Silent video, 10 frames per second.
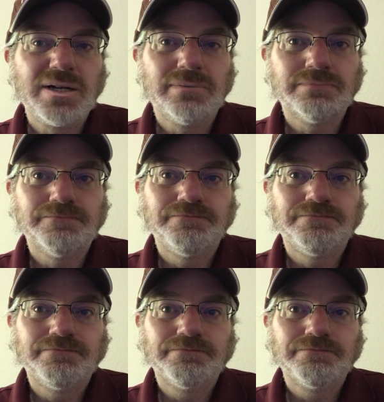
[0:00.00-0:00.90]

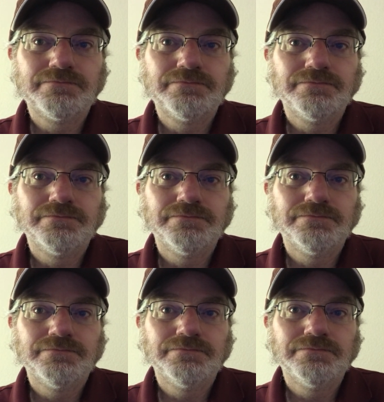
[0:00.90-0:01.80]

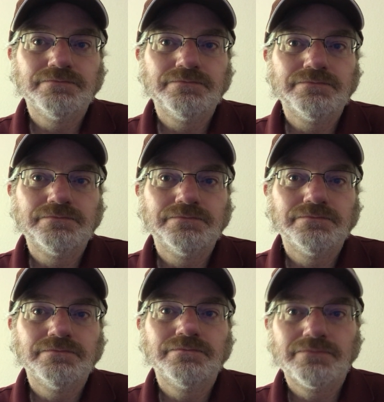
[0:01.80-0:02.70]

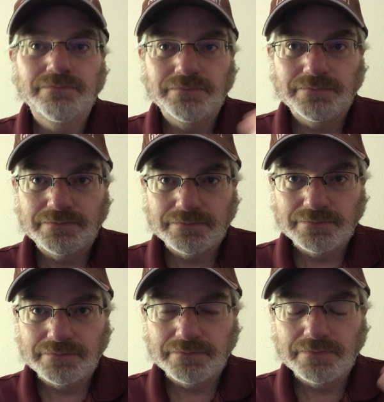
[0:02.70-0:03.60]

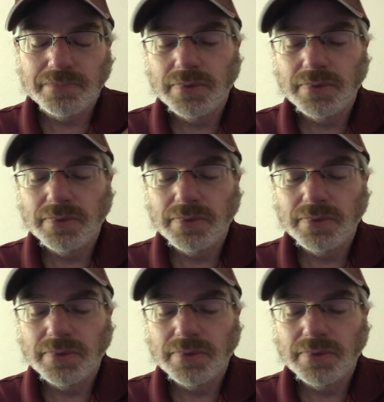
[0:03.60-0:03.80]
Nothing is said.